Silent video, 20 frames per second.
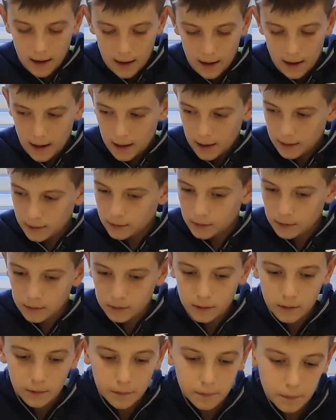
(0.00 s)

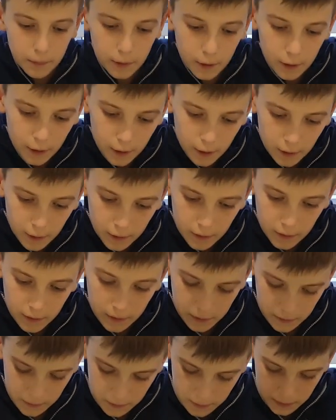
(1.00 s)
and put
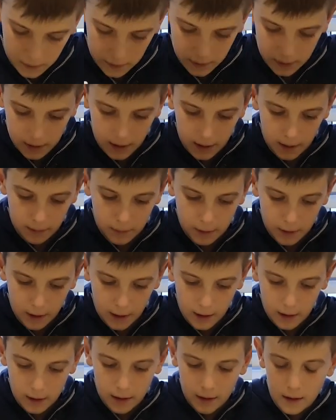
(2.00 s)
the name
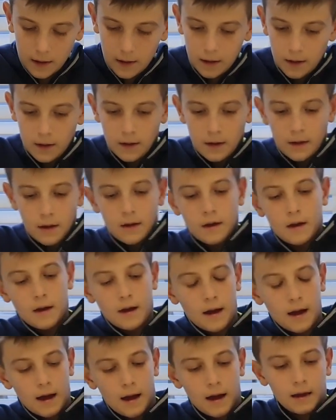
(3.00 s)
tag
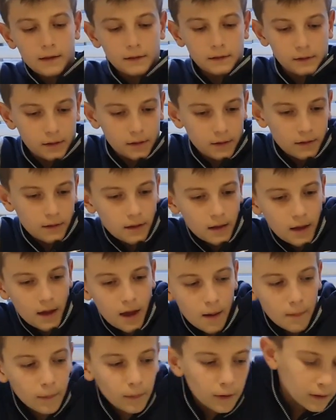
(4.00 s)
and
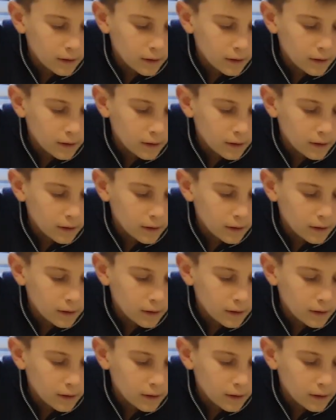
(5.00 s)
then